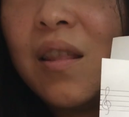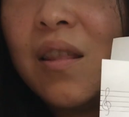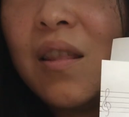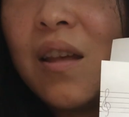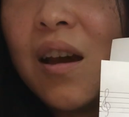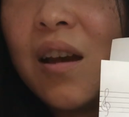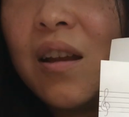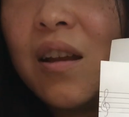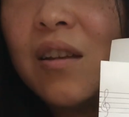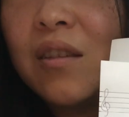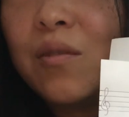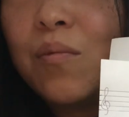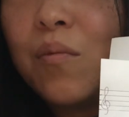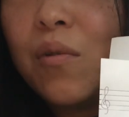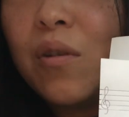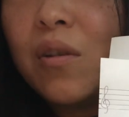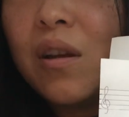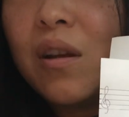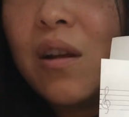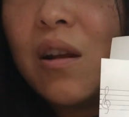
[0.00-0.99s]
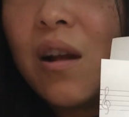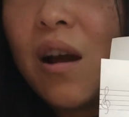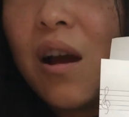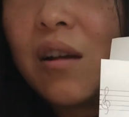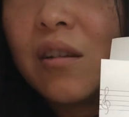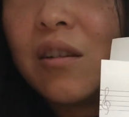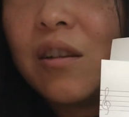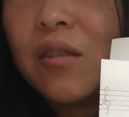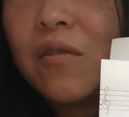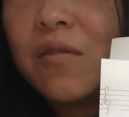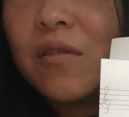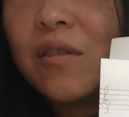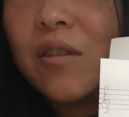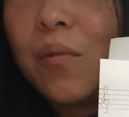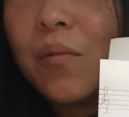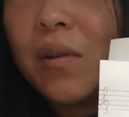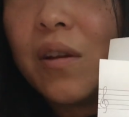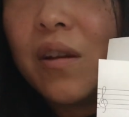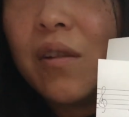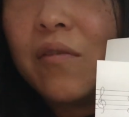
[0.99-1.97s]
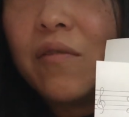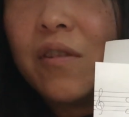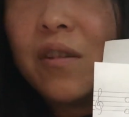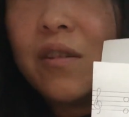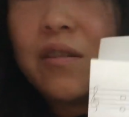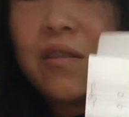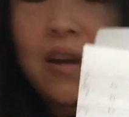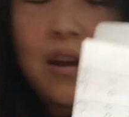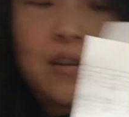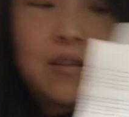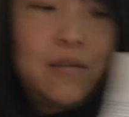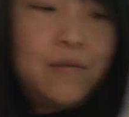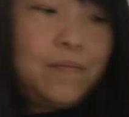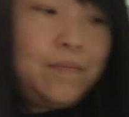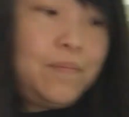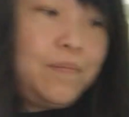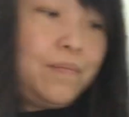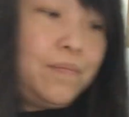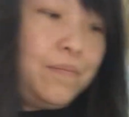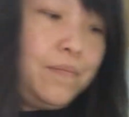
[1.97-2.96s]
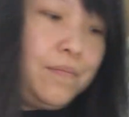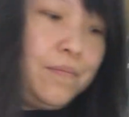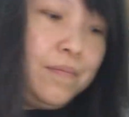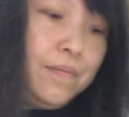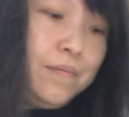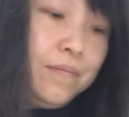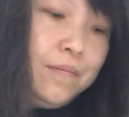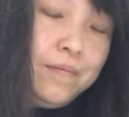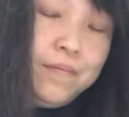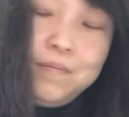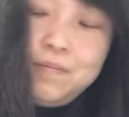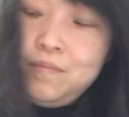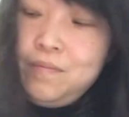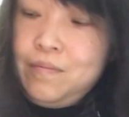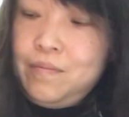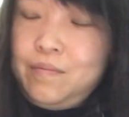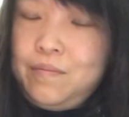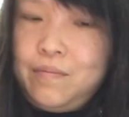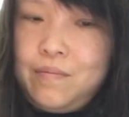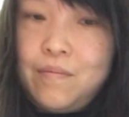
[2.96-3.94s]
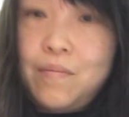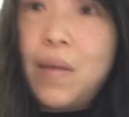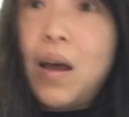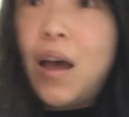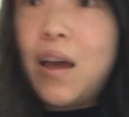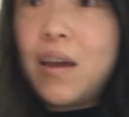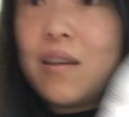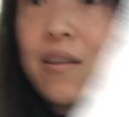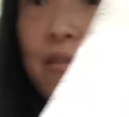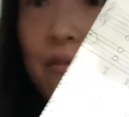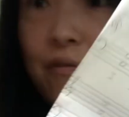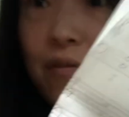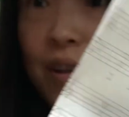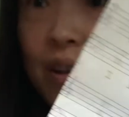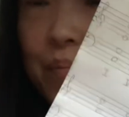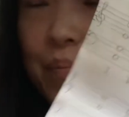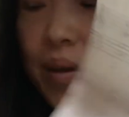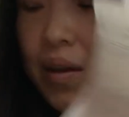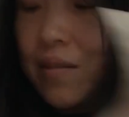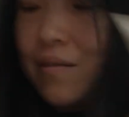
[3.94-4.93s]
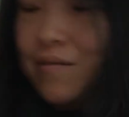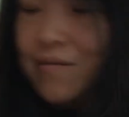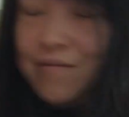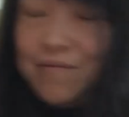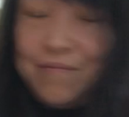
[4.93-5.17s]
That is more than an octave, so I'm gonna fix that by flipping.